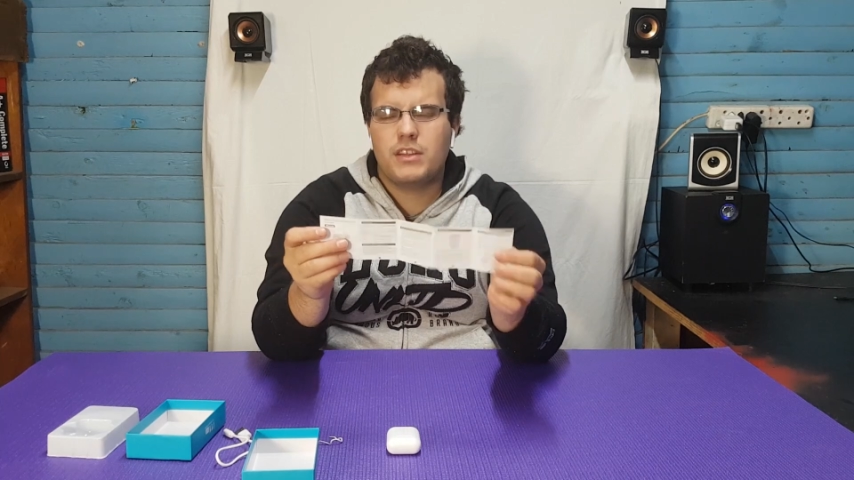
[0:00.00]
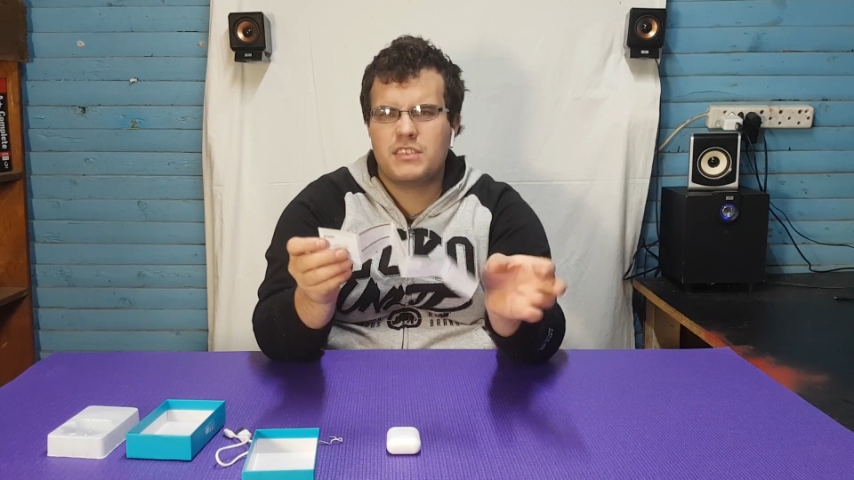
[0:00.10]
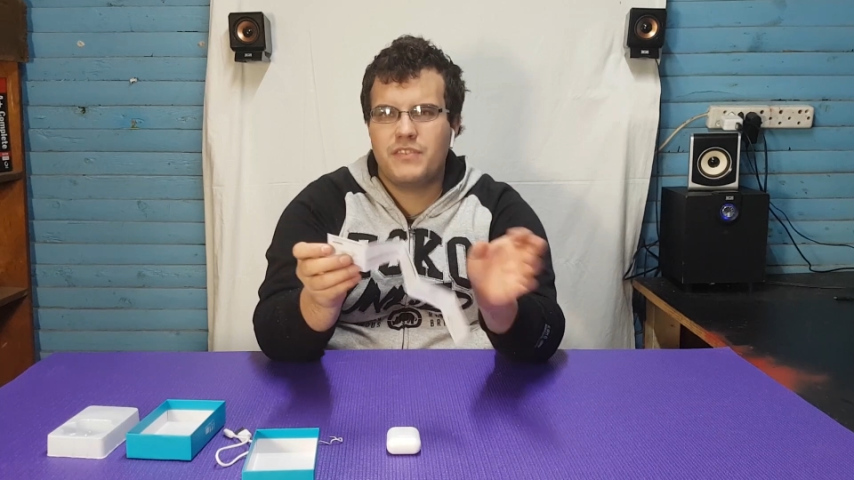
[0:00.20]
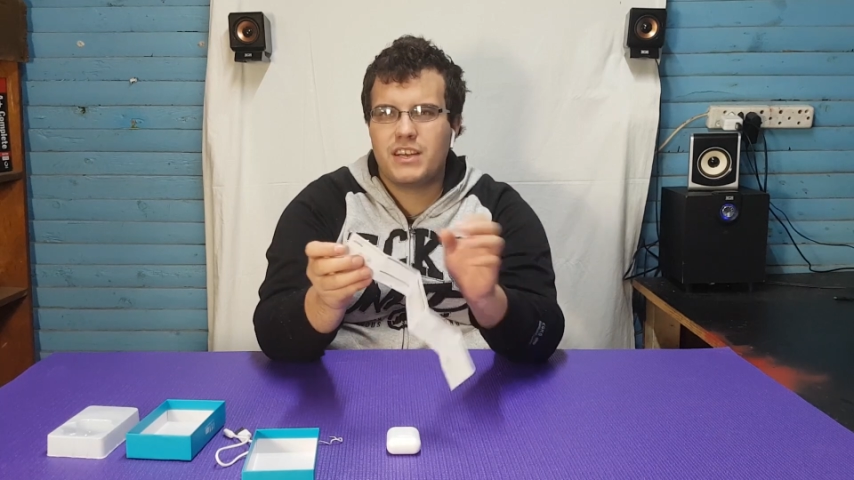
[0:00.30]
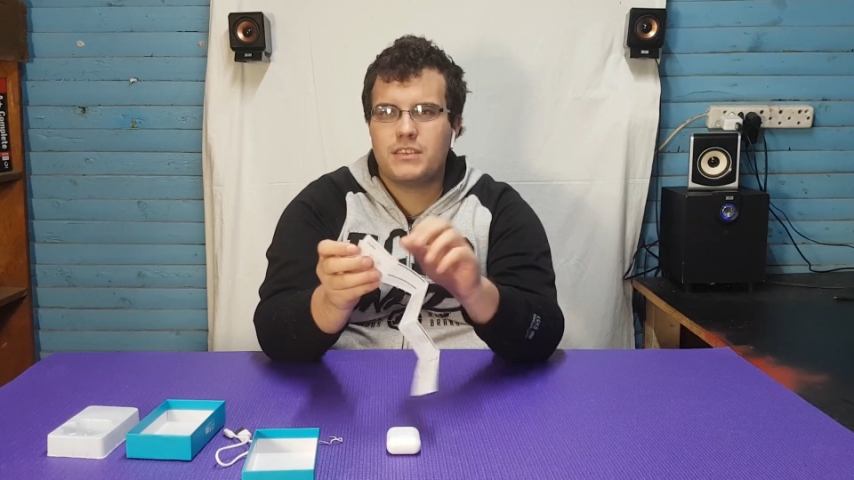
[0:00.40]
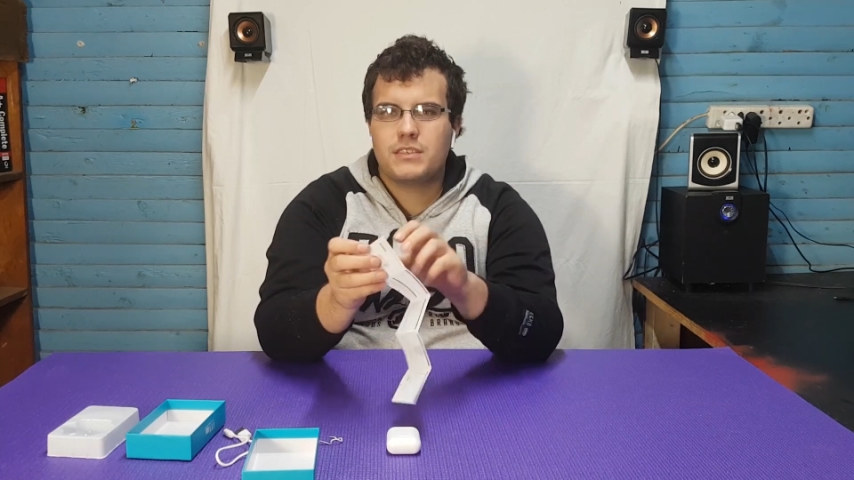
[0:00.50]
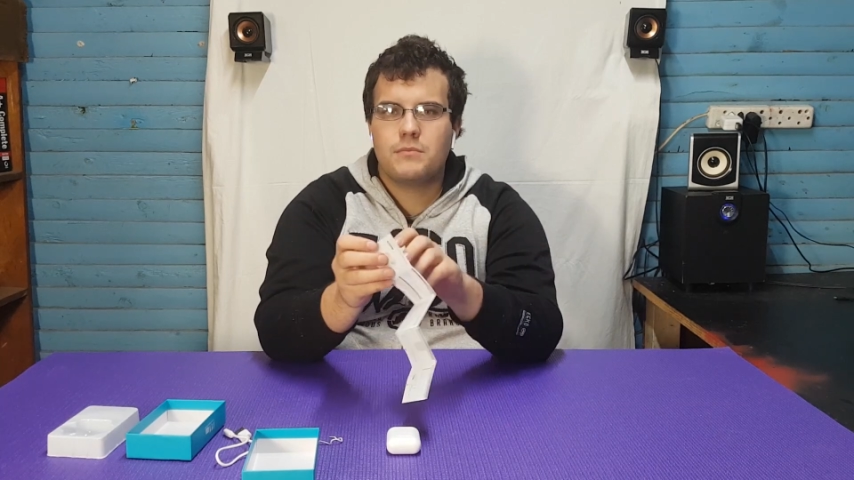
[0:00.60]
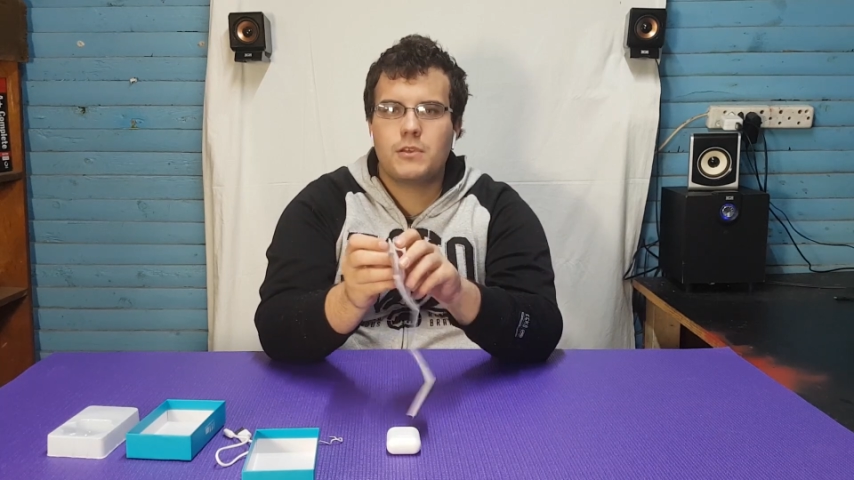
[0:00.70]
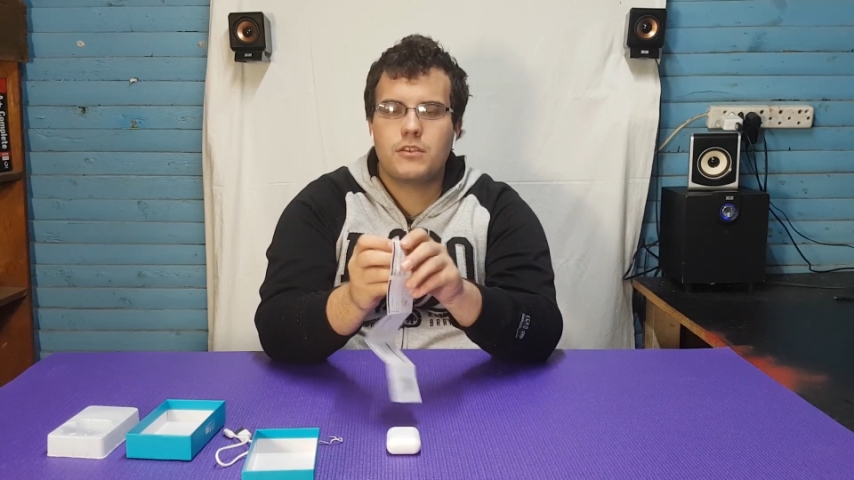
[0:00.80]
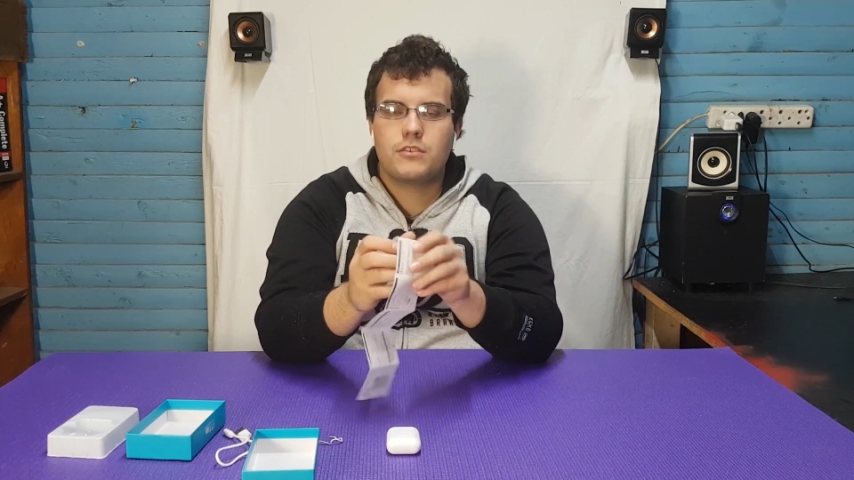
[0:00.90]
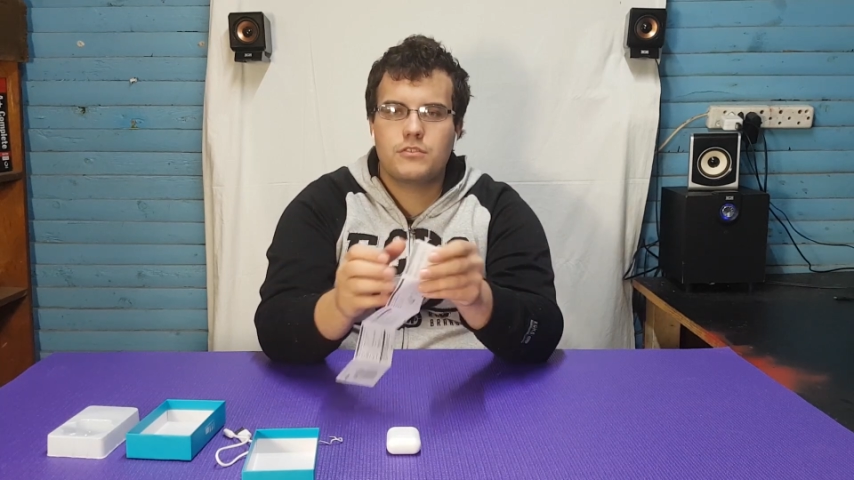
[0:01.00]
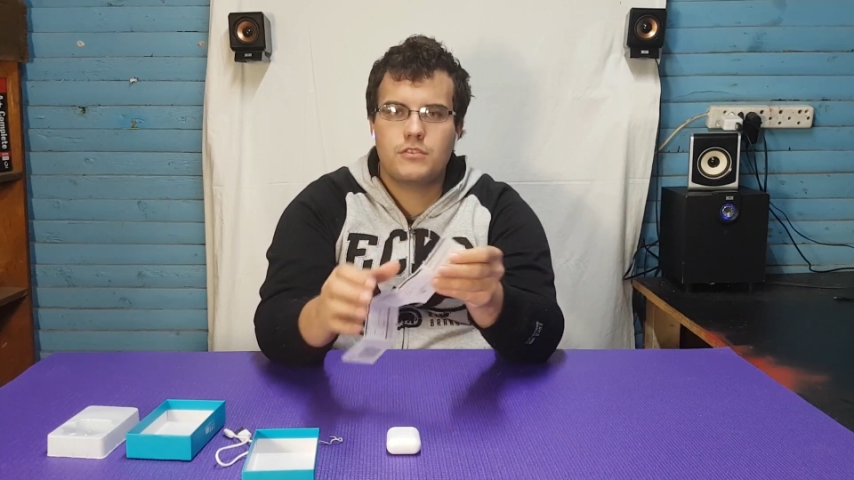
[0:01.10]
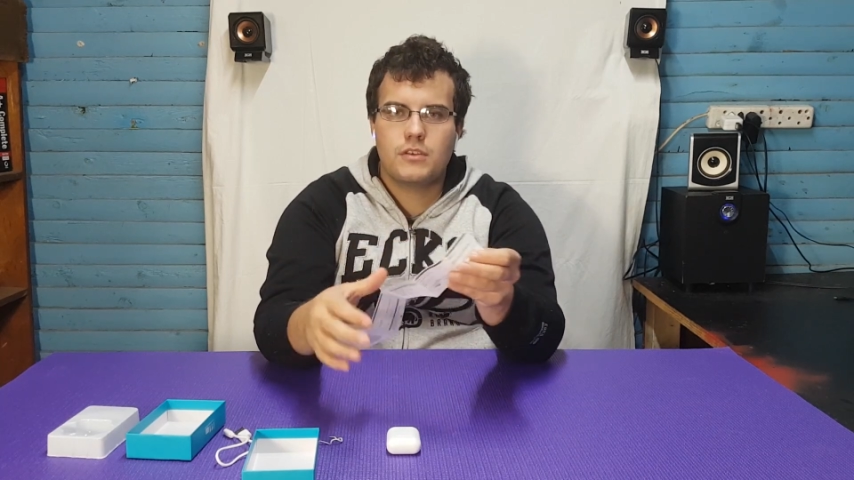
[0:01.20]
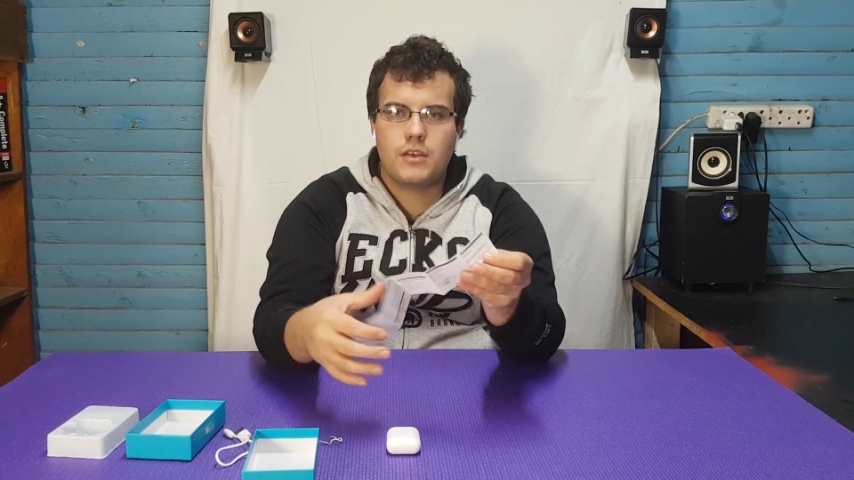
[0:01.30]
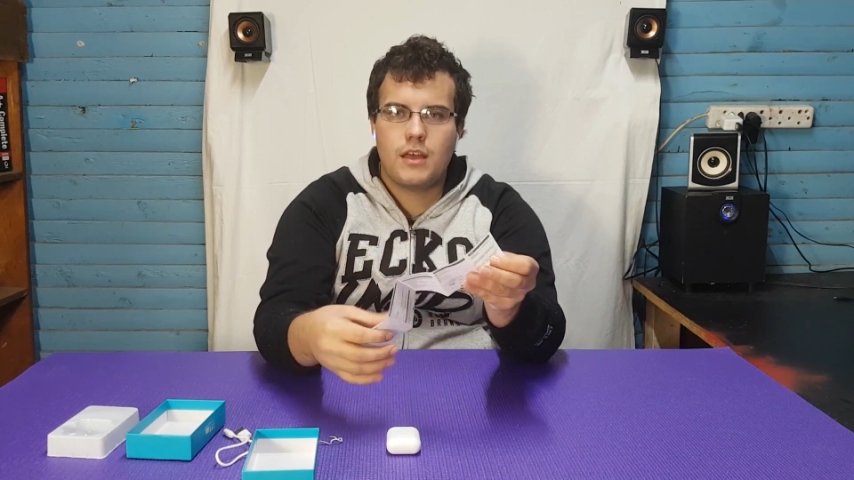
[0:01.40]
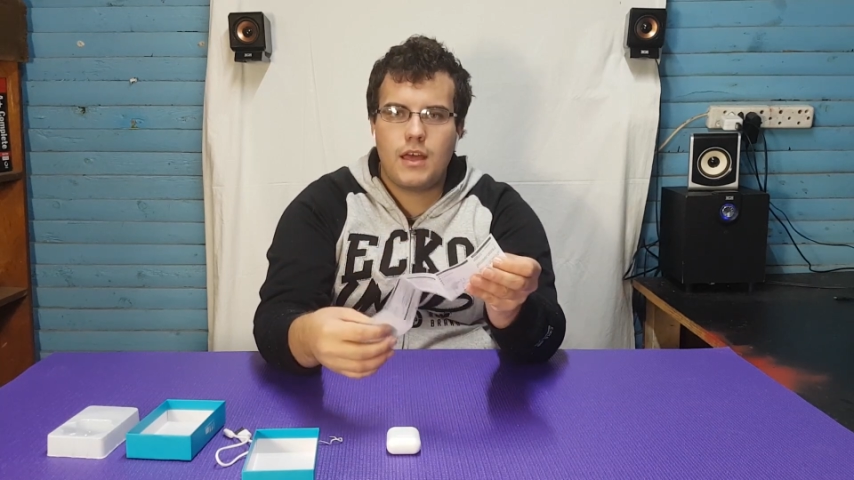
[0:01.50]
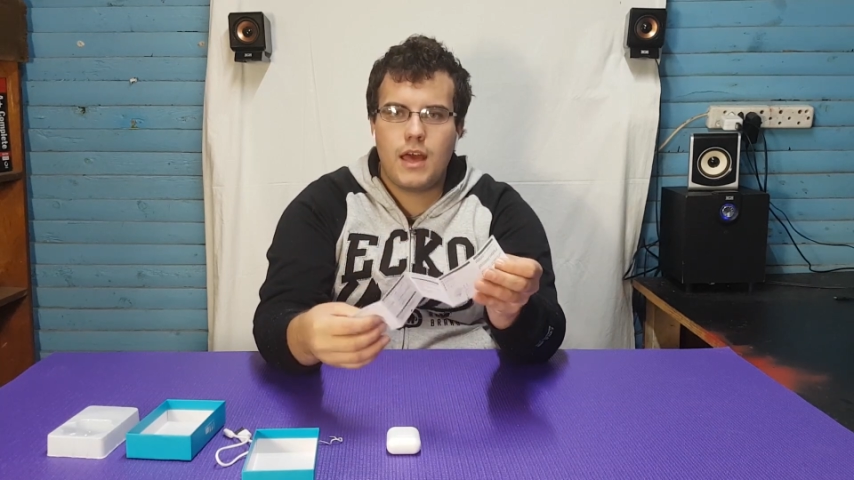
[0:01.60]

It's very similar to the